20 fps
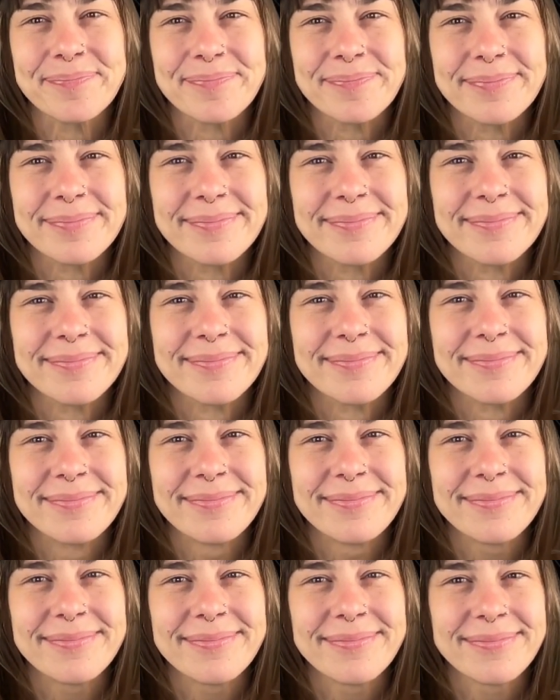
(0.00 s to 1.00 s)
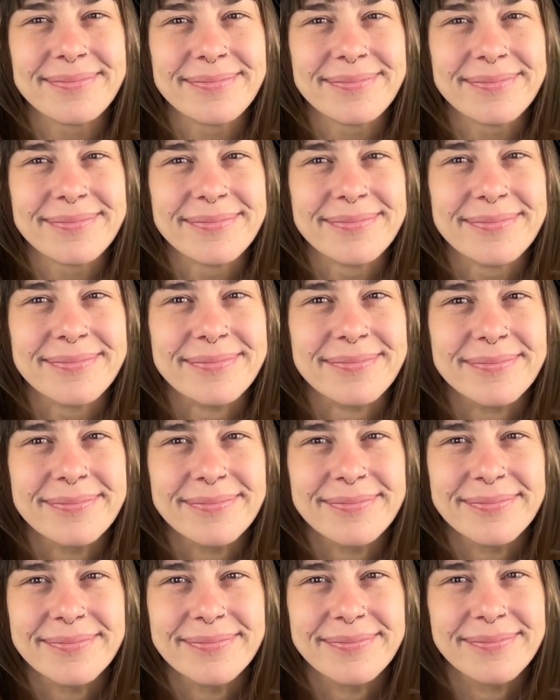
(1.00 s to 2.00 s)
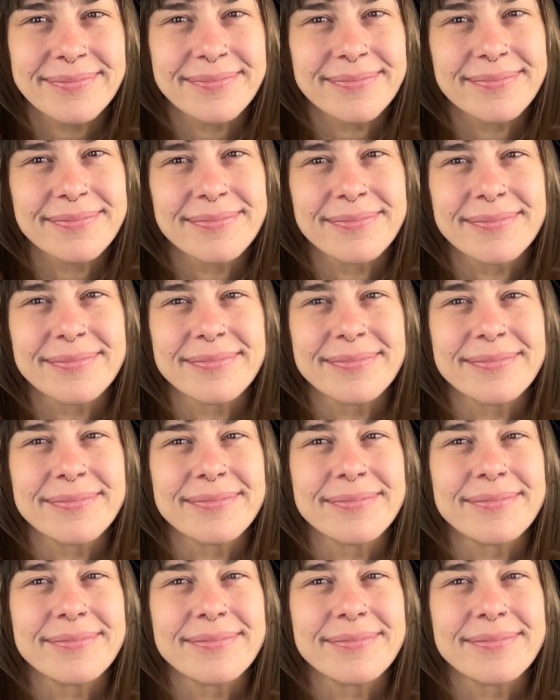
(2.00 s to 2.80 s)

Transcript: (no one is talking)